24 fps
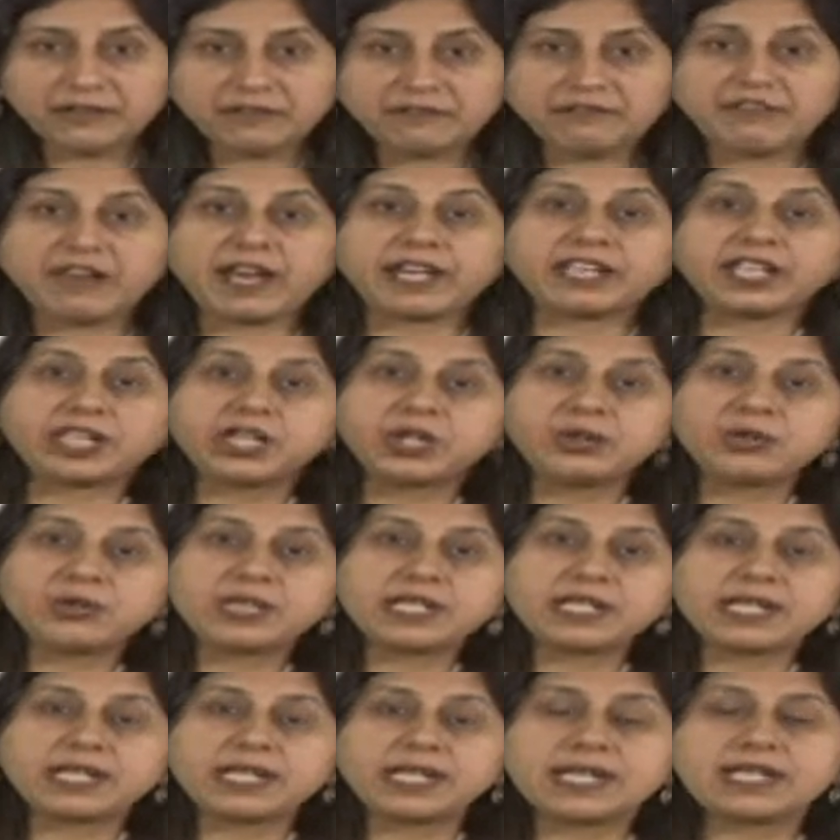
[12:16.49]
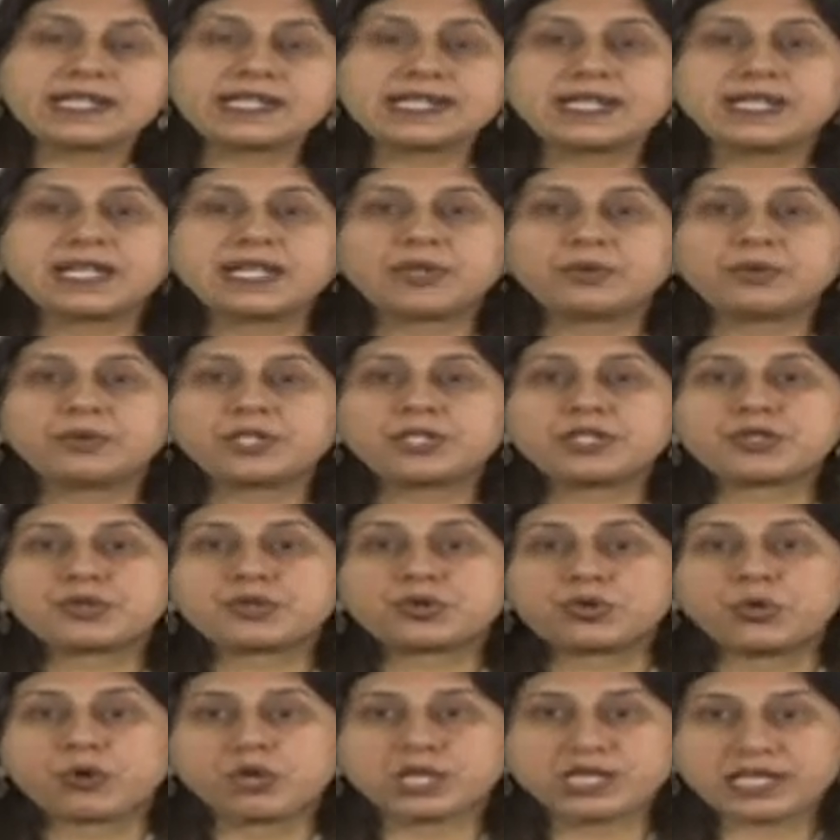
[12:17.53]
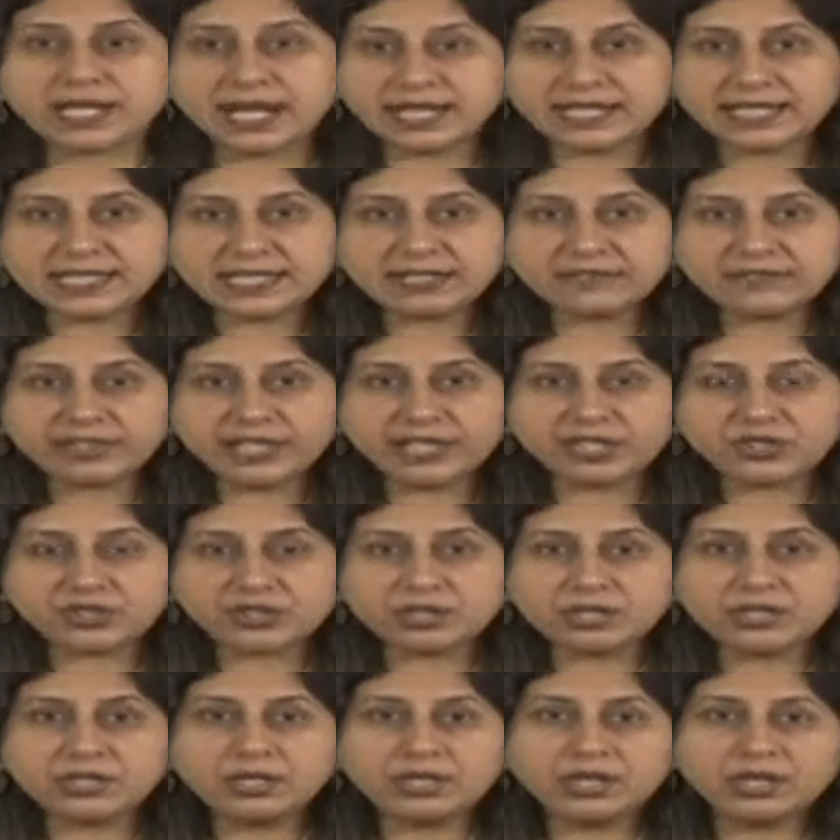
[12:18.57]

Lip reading: where QD is equal to quartile deviation,